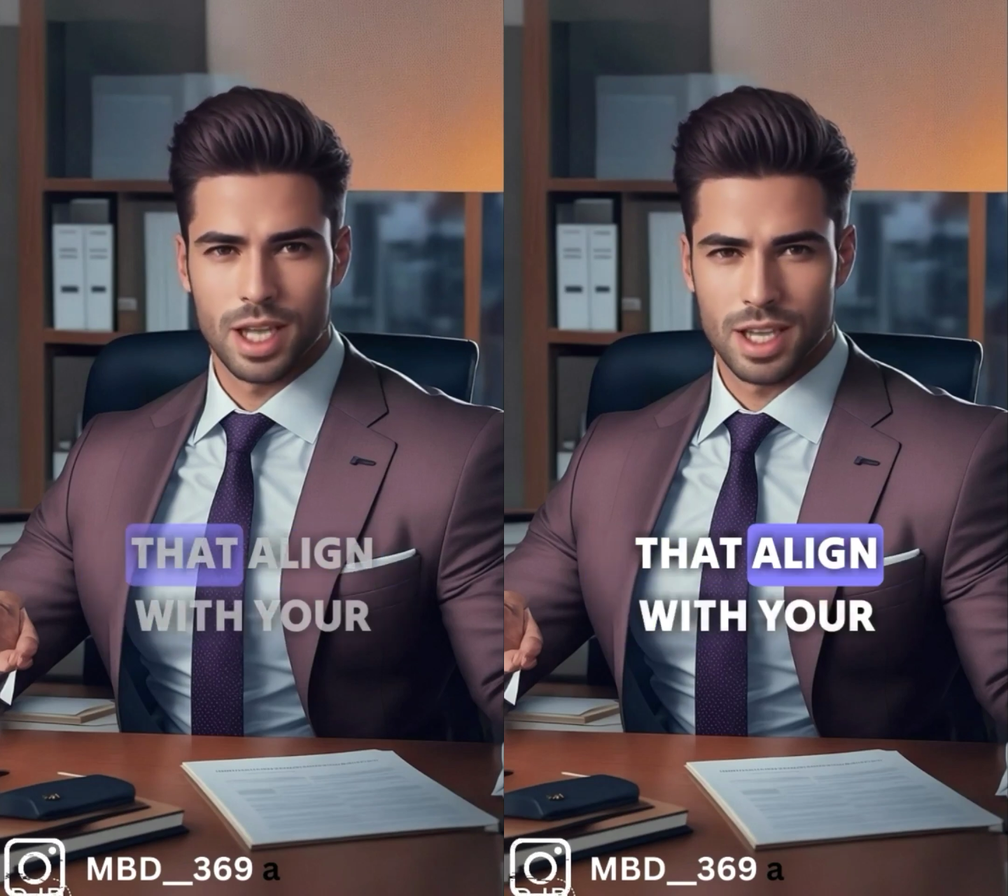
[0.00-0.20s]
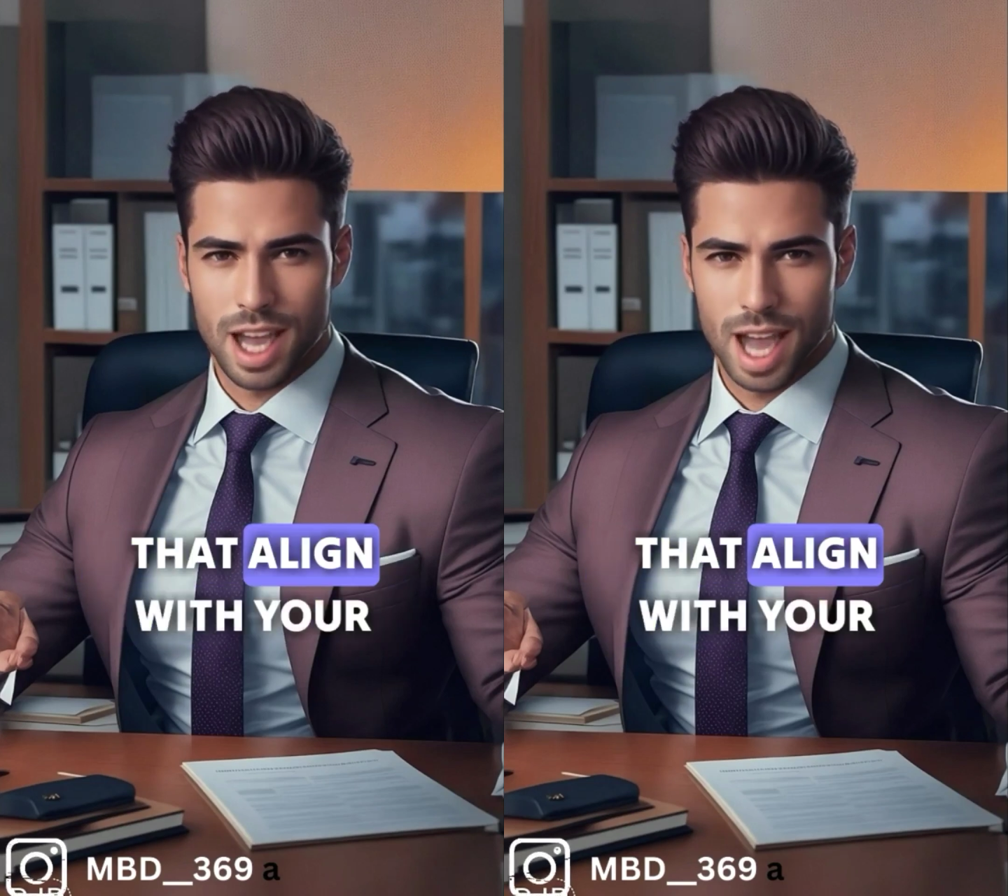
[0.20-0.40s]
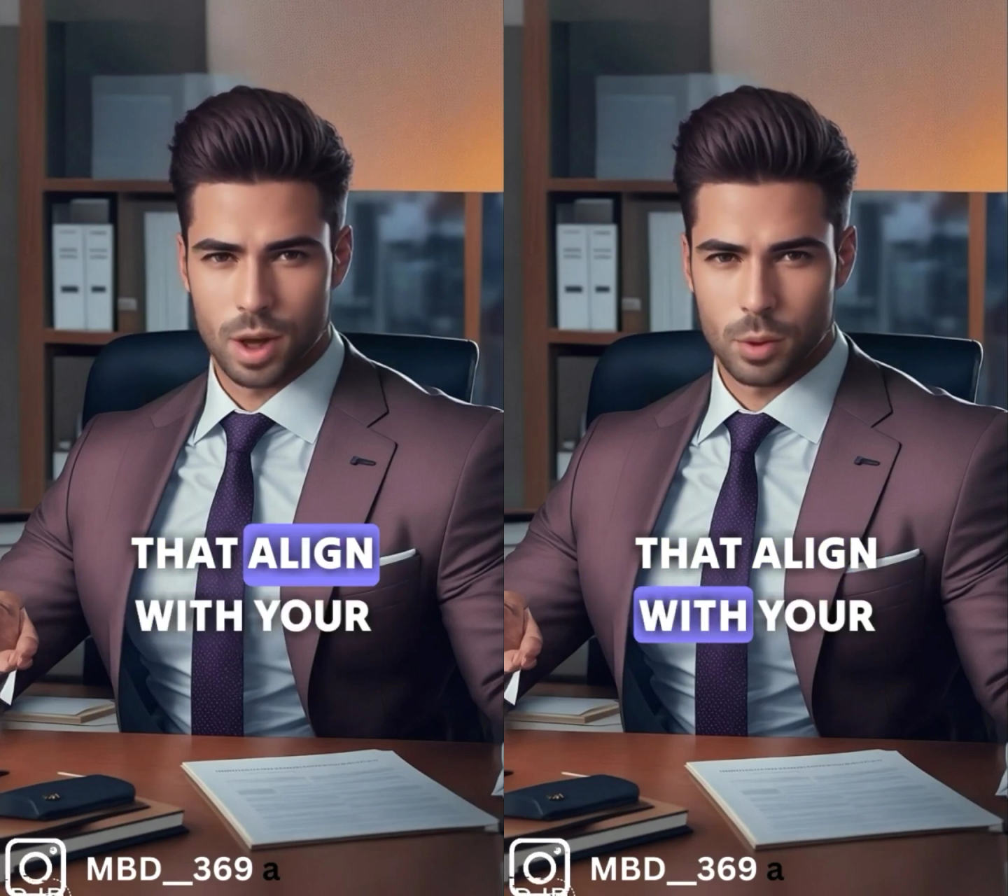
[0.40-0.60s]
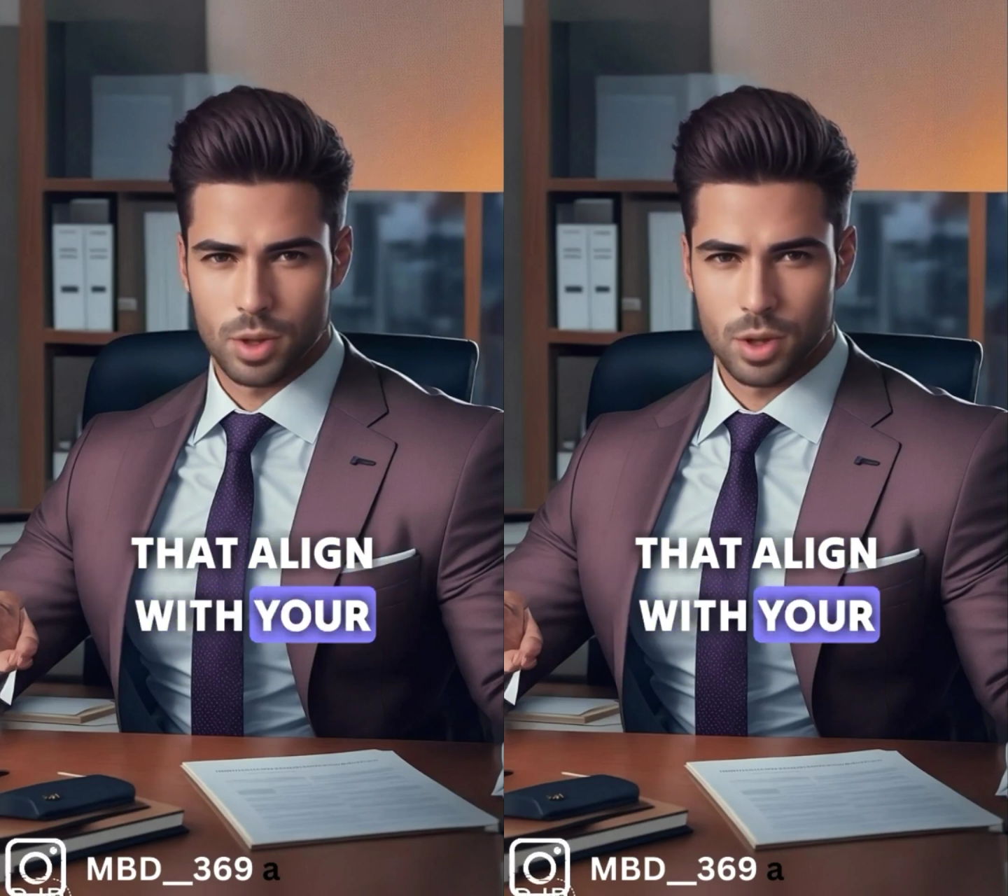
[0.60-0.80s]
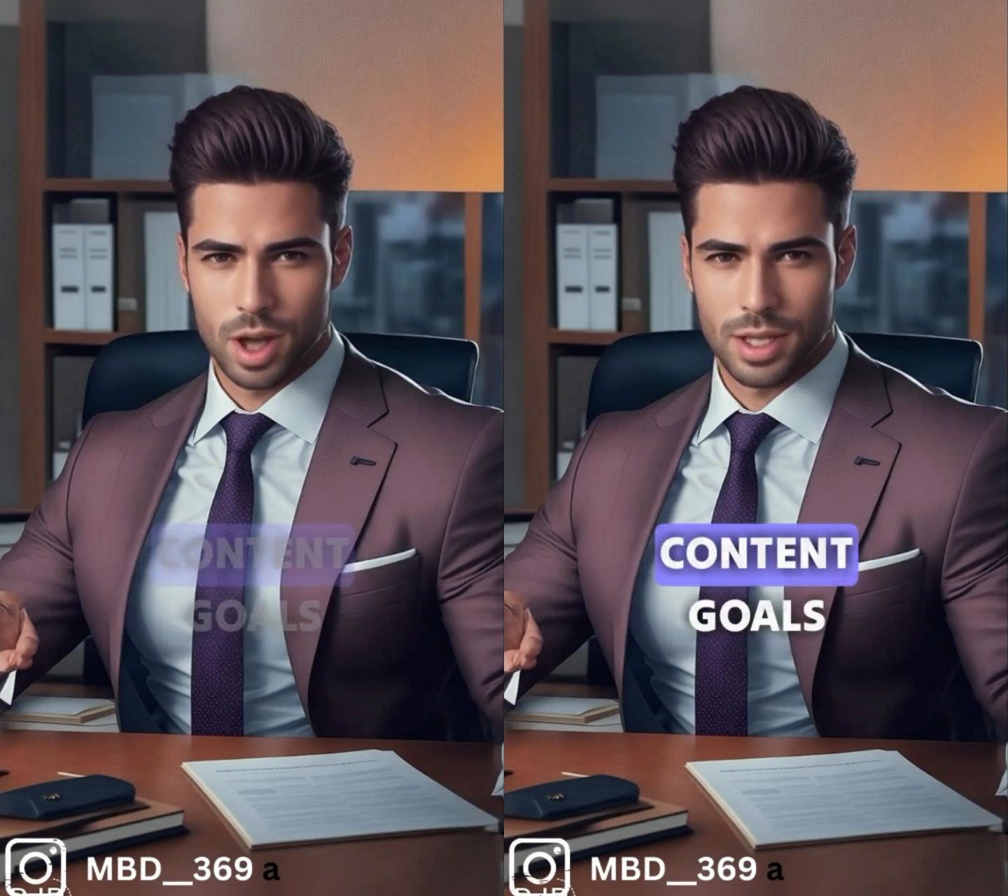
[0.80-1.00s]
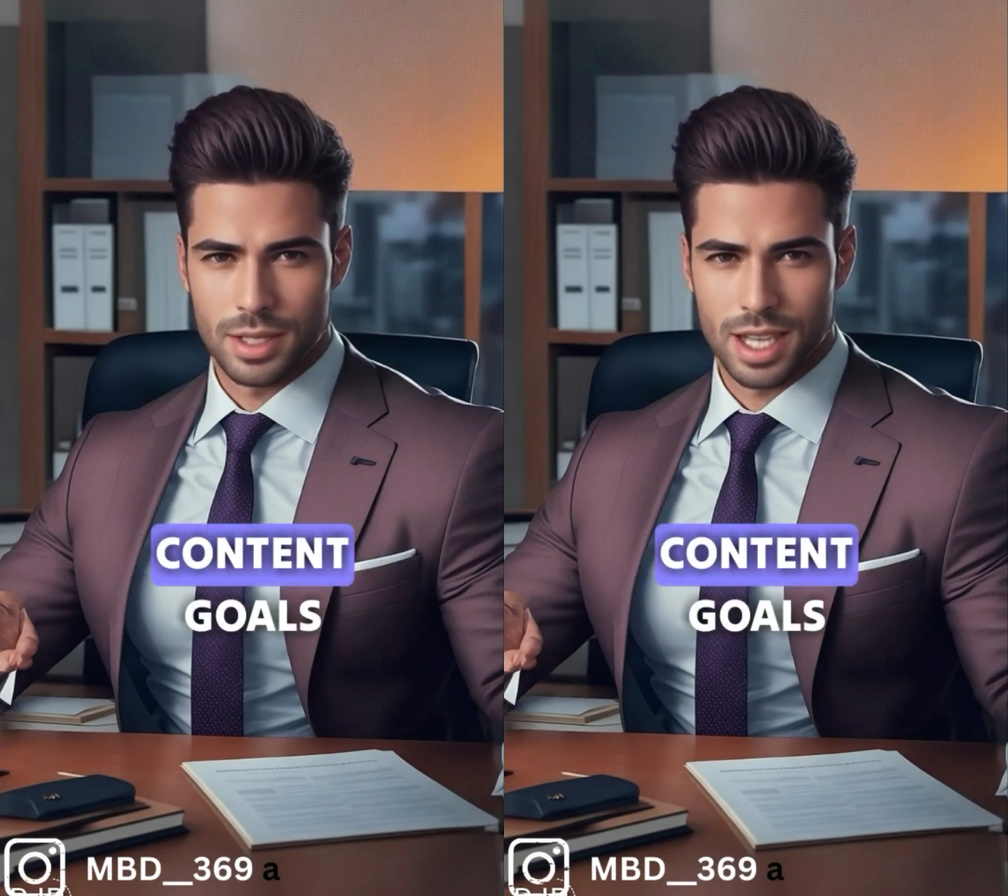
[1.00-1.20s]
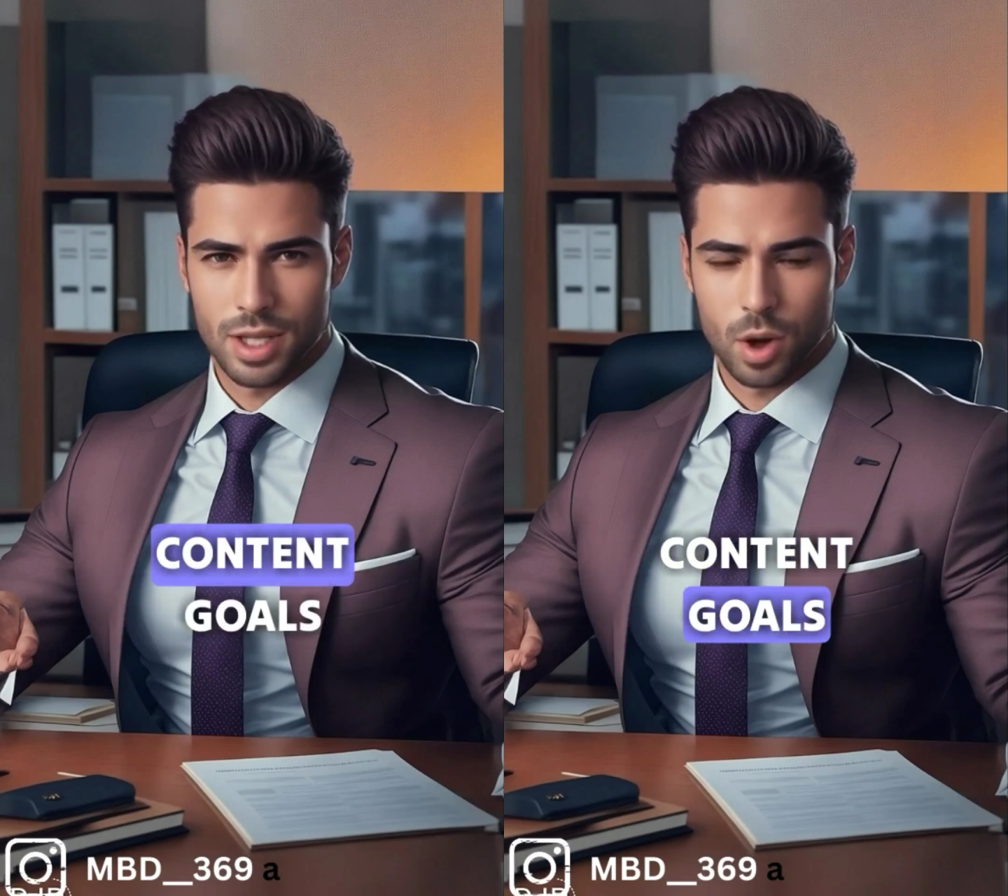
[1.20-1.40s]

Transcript: that align with your content